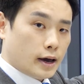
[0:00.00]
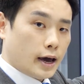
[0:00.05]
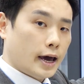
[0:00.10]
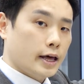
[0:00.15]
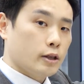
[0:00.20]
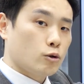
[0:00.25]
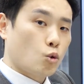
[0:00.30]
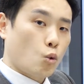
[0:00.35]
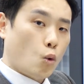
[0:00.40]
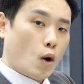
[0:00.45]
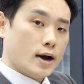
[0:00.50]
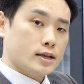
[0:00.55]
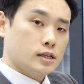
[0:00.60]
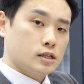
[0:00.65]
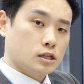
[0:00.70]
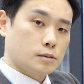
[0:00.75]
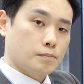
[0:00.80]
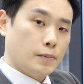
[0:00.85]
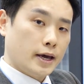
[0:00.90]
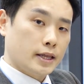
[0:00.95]
and right
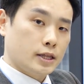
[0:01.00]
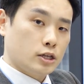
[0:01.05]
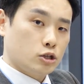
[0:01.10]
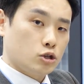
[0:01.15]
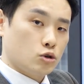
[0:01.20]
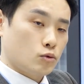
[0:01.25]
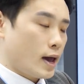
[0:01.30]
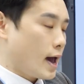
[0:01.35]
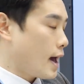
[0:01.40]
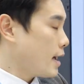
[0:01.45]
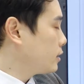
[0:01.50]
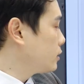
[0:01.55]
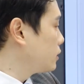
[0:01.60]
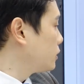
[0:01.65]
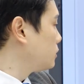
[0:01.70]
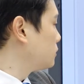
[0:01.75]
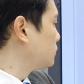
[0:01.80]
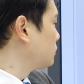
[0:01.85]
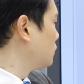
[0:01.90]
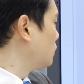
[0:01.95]
spindle together.
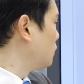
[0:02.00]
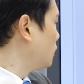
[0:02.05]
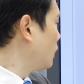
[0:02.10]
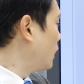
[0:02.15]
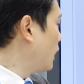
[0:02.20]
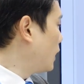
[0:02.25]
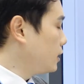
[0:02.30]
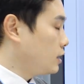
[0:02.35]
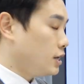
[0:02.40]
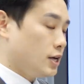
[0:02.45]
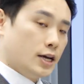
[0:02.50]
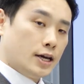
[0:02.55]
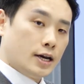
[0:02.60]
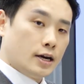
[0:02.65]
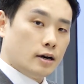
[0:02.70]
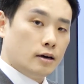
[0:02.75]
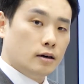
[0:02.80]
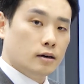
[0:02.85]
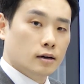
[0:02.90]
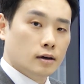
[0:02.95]
And
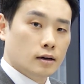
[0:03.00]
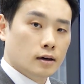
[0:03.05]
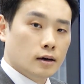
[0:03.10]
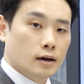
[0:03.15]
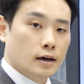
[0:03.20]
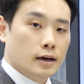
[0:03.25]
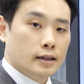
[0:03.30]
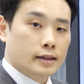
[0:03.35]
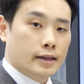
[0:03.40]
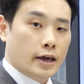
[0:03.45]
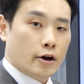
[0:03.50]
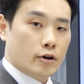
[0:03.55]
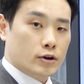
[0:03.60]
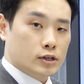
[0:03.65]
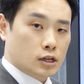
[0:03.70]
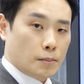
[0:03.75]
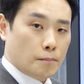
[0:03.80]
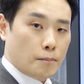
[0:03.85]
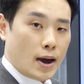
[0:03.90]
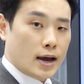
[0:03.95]
here there
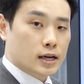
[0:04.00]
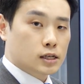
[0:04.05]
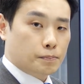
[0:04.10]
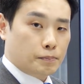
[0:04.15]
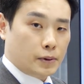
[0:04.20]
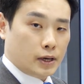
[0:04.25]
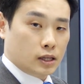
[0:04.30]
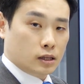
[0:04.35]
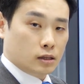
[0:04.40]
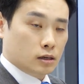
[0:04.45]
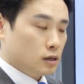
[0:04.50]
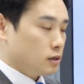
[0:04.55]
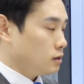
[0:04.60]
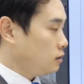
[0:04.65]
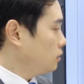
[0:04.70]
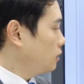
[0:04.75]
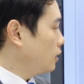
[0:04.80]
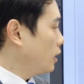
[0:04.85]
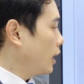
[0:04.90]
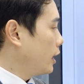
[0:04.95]
is a main spindle,
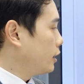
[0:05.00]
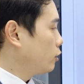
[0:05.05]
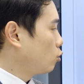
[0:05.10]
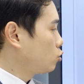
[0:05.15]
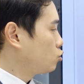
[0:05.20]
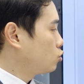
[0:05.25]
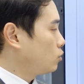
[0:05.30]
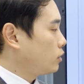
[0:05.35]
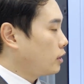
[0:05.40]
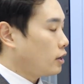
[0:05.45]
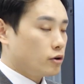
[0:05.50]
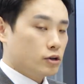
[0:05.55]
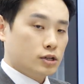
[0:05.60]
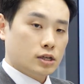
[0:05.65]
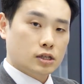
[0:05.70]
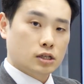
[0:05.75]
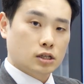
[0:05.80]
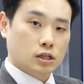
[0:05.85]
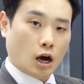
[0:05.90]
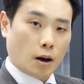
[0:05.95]
and also there is
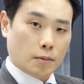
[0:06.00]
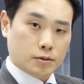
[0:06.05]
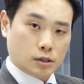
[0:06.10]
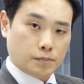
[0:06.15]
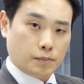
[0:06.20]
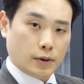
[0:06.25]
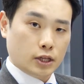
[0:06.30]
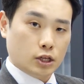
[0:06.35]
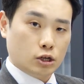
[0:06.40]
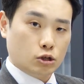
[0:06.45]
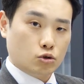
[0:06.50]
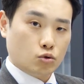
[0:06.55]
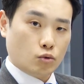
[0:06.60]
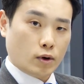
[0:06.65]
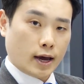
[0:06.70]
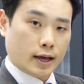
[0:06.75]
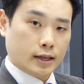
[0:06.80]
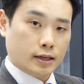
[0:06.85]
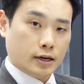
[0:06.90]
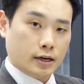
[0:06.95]
a sub spindle
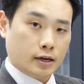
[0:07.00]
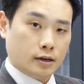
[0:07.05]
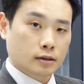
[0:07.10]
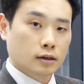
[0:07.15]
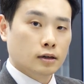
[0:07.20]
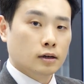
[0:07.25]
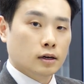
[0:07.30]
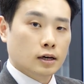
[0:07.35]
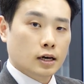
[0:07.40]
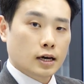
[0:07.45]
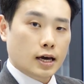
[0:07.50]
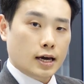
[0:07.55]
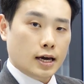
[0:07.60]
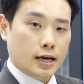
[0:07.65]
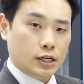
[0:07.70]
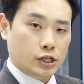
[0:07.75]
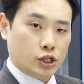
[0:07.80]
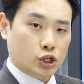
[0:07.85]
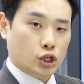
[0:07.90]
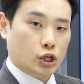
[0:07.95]
together.
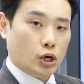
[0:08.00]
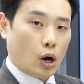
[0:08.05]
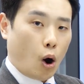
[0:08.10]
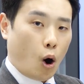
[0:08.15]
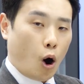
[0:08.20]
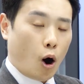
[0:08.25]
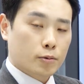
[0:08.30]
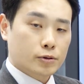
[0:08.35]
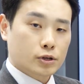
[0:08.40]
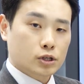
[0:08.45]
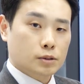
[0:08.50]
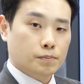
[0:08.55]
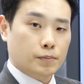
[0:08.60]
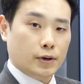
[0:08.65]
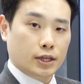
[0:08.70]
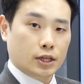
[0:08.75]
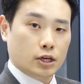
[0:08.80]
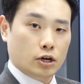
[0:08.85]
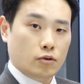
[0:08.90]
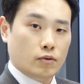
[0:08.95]
Each of the
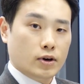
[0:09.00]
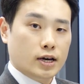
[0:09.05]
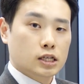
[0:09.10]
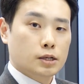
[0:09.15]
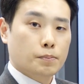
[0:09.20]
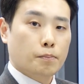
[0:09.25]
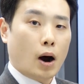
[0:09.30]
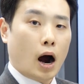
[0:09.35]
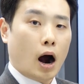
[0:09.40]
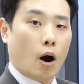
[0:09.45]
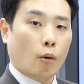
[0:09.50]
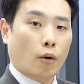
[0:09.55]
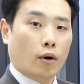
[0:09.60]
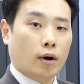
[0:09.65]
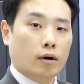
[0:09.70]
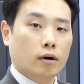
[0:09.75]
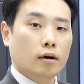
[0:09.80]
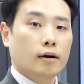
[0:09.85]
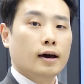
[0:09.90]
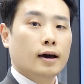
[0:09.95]
spindle is
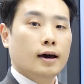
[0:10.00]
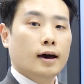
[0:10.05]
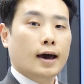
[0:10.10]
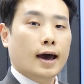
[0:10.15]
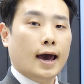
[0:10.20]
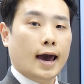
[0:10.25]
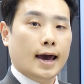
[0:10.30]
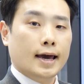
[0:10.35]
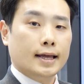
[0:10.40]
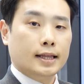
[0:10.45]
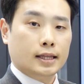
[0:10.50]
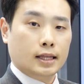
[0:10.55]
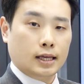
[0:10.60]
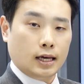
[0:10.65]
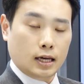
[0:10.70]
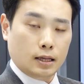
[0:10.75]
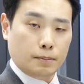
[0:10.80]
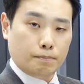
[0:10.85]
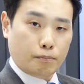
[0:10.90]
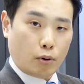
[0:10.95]
power
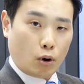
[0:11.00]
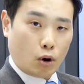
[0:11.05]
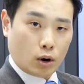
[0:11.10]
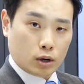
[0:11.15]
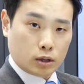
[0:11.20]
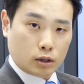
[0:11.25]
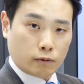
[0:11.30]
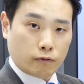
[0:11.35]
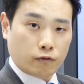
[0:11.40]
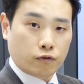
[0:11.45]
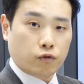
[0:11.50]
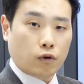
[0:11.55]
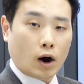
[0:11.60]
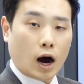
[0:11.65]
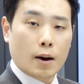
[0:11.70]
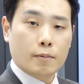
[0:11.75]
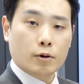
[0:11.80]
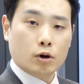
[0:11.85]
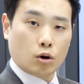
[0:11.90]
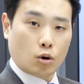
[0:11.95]

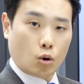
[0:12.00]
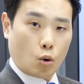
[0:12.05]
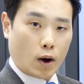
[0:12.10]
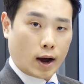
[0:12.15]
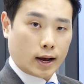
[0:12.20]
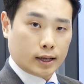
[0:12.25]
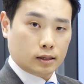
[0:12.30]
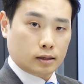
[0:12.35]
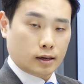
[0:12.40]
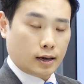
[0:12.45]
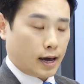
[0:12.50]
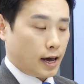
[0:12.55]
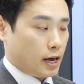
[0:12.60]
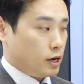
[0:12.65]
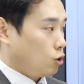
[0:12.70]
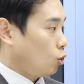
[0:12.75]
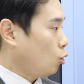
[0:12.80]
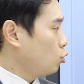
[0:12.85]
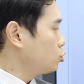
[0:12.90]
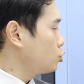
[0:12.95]
18.5 kilowatt,
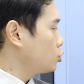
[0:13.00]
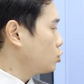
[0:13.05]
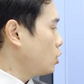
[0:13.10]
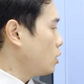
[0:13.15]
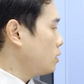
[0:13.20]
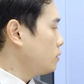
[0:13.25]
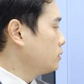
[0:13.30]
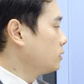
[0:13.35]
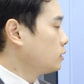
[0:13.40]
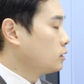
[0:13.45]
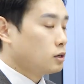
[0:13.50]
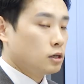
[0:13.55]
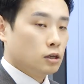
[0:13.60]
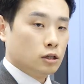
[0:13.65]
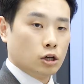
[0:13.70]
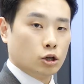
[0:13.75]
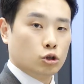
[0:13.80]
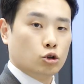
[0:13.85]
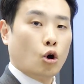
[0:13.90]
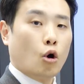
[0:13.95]
and also
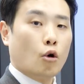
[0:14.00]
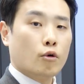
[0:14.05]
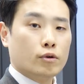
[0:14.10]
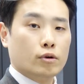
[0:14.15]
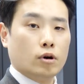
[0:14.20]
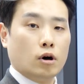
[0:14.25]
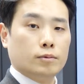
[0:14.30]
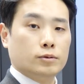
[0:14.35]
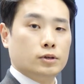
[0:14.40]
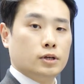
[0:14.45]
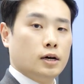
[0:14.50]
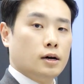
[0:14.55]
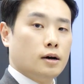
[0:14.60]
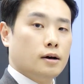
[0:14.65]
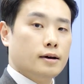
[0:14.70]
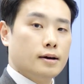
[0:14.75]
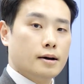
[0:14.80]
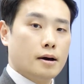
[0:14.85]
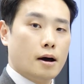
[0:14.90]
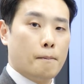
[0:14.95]
the torque of the
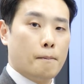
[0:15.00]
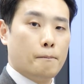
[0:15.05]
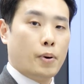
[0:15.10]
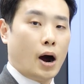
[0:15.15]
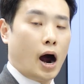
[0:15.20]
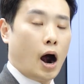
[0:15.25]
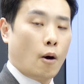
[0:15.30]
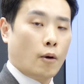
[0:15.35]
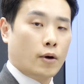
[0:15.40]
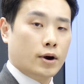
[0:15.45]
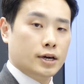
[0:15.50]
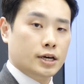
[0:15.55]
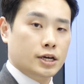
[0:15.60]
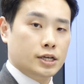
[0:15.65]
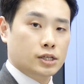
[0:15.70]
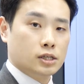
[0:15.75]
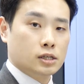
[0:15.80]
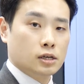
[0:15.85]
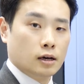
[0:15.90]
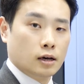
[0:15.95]
power
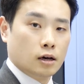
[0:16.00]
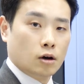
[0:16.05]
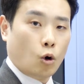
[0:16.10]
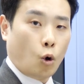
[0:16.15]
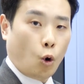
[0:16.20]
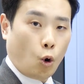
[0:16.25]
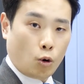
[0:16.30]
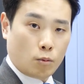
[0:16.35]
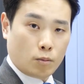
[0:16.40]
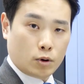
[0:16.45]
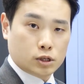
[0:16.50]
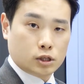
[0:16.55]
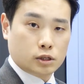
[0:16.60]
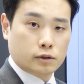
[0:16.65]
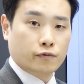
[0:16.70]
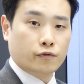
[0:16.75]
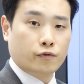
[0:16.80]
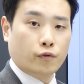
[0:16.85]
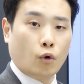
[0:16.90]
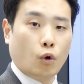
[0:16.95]
is almost
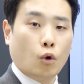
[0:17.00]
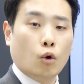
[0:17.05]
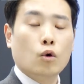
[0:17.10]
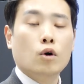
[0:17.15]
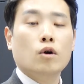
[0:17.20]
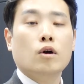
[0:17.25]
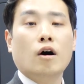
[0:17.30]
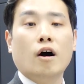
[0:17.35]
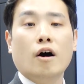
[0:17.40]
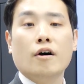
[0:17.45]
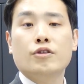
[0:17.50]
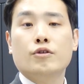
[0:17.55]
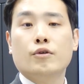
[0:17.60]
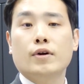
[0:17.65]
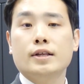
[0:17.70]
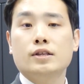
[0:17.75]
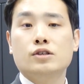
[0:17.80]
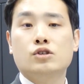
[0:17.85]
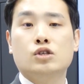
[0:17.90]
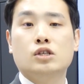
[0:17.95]

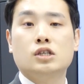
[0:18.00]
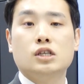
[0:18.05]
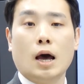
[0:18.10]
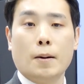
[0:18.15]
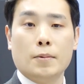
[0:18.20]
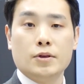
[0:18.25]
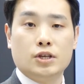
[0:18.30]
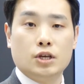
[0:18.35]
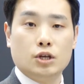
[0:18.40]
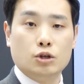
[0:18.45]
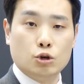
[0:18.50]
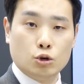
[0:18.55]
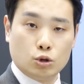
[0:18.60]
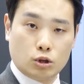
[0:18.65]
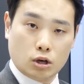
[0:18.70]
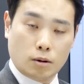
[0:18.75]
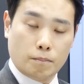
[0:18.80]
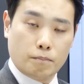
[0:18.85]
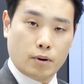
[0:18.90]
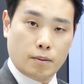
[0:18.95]
470
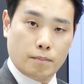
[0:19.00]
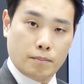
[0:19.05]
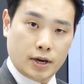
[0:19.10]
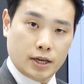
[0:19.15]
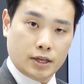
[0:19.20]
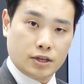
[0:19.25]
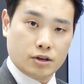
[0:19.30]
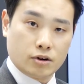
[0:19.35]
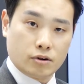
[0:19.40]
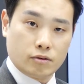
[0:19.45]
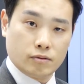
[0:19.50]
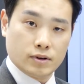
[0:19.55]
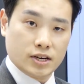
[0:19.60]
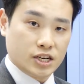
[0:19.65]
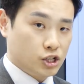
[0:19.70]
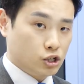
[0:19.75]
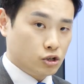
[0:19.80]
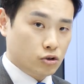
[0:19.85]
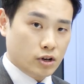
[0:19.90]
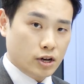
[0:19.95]
Newton per meter.
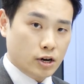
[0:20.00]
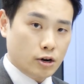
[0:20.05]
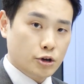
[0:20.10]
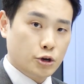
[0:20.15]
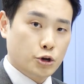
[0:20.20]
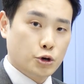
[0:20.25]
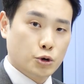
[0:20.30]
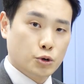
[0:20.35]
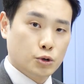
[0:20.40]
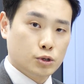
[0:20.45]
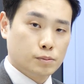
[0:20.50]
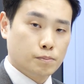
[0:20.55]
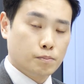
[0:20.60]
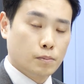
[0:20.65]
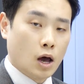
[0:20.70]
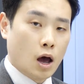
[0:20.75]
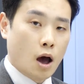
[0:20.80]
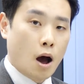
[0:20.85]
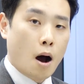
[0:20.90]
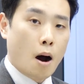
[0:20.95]
It's really huge
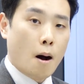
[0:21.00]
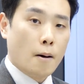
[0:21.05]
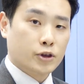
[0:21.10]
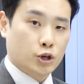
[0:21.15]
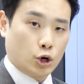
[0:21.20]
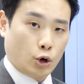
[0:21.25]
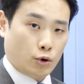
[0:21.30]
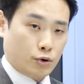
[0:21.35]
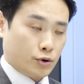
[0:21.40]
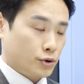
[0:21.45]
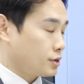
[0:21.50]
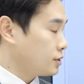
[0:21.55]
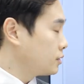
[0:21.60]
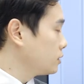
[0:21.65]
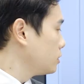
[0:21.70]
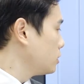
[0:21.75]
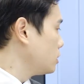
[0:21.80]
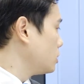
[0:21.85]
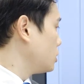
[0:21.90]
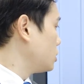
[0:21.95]
torque.
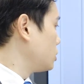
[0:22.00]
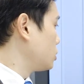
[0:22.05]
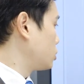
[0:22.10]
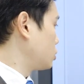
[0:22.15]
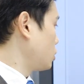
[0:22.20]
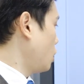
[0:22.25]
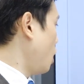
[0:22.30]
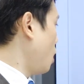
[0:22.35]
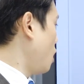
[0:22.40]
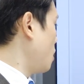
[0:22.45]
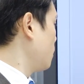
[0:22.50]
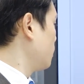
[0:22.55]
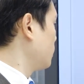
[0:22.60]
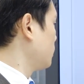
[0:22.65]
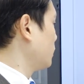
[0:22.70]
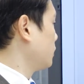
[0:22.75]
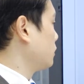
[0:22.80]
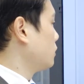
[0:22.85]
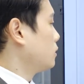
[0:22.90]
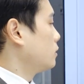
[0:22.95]
So
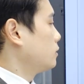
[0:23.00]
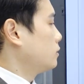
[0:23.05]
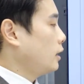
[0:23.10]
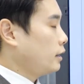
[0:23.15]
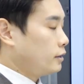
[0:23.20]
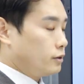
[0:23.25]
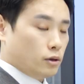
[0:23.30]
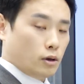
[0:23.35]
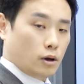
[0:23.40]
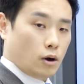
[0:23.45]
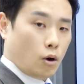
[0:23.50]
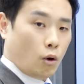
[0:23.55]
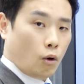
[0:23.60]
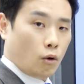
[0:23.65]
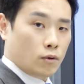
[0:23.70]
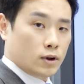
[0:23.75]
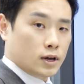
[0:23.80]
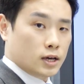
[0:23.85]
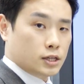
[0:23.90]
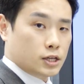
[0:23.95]
not
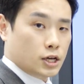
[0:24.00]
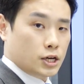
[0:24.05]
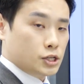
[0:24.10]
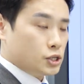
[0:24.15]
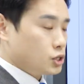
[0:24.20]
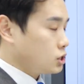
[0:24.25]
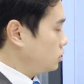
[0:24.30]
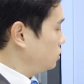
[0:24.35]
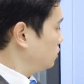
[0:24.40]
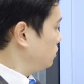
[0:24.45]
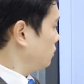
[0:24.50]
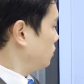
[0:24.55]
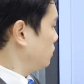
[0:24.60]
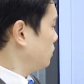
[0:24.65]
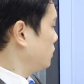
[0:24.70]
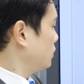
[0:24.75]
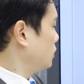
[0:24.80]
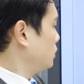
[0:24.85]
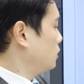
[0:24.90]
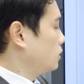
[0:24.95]
only this,
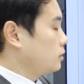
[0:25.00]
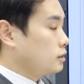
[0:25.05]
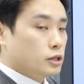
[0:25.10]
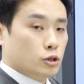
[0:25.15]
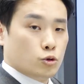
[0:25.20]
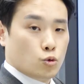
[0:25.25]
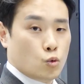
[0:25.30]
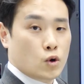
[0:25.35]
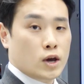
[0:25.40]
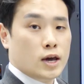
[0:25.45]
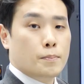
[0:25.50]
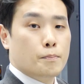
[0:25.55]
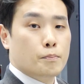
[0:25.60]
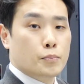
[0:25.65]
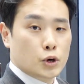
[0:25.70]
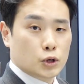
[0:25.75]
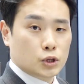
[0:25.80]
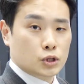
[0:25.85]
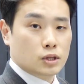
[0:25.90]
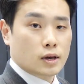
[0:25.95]
we
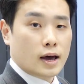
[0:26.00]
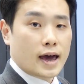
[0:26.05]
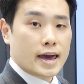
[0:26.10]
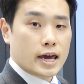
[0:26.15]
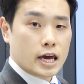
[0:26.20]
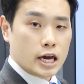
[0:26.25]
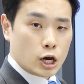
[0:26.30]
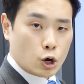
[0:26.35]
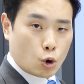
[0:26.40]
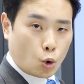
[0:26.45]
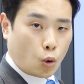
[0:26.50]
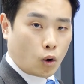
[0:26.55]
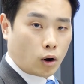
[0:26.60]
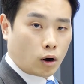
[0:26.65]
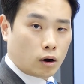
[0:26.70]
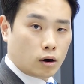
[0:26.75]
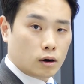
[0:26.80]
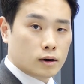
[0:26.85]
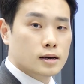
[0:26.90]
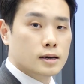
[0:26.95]
put
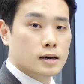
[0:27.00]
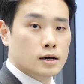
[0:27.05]
equal